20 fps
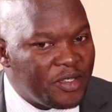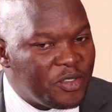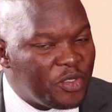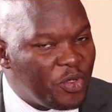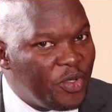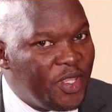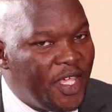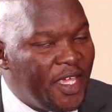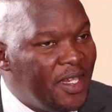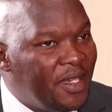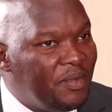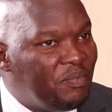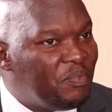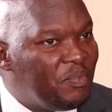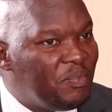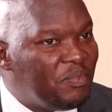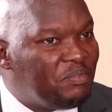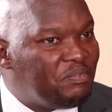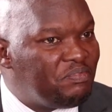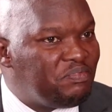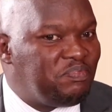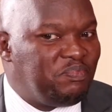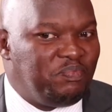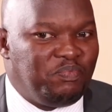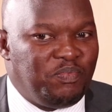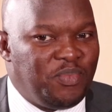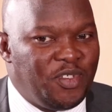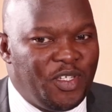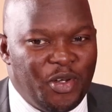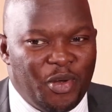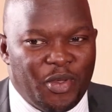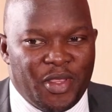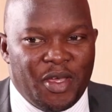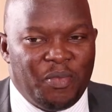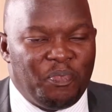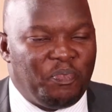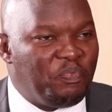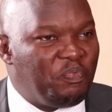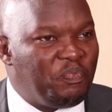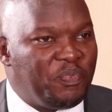So they, you know,
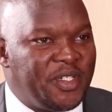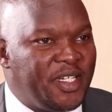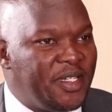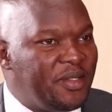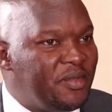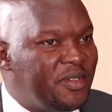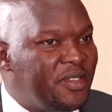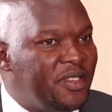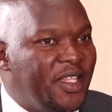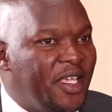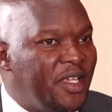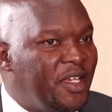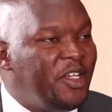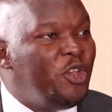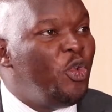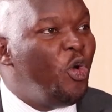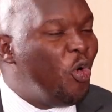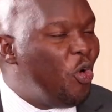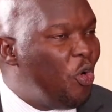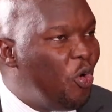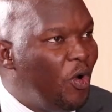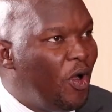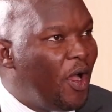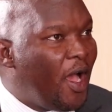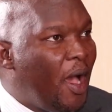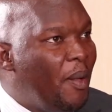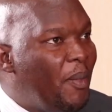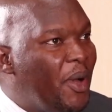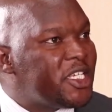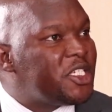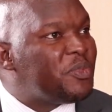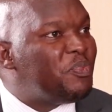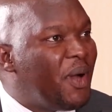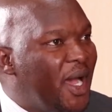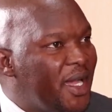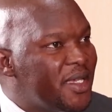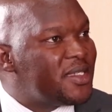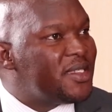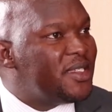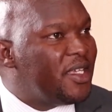they they know how much
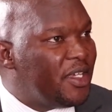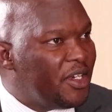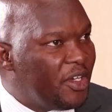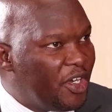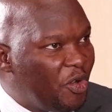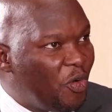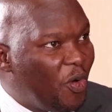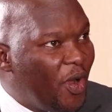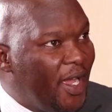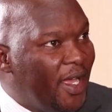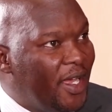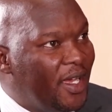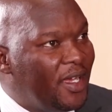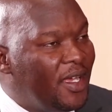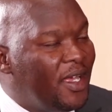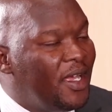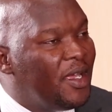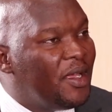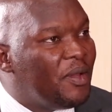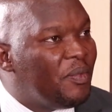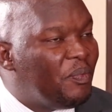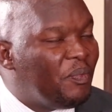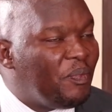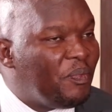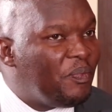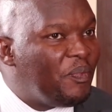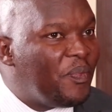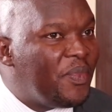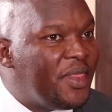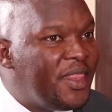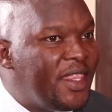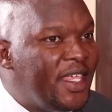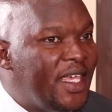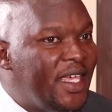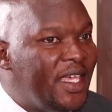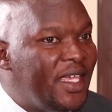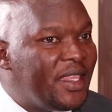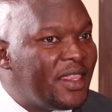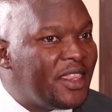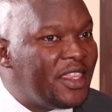bags they require. Sure.
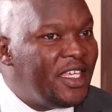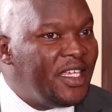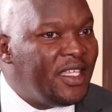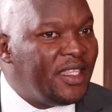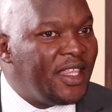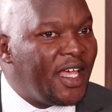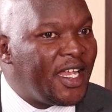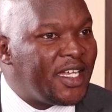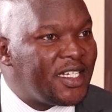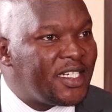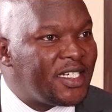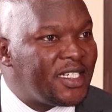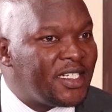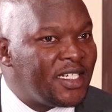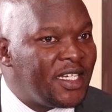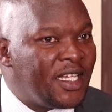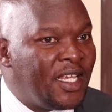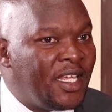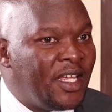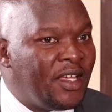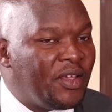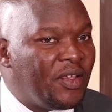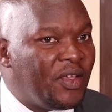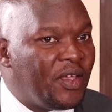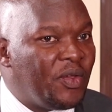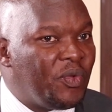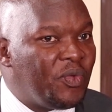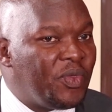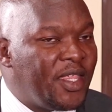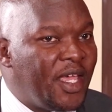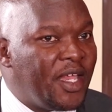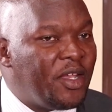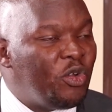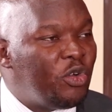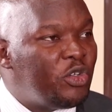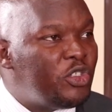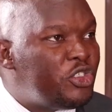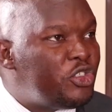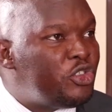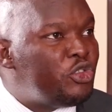The thing that they're
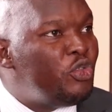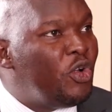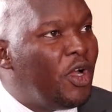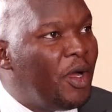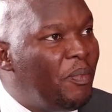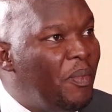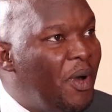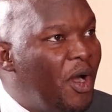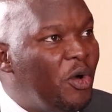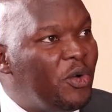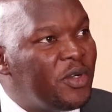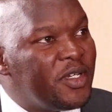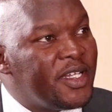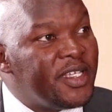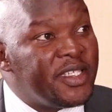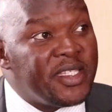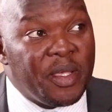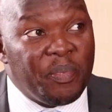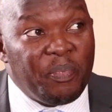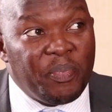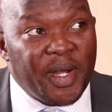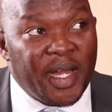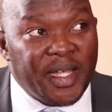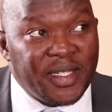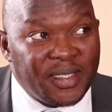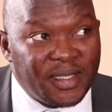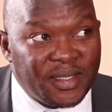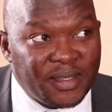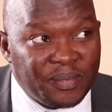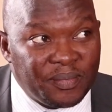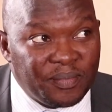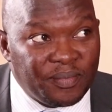not sure about is the price,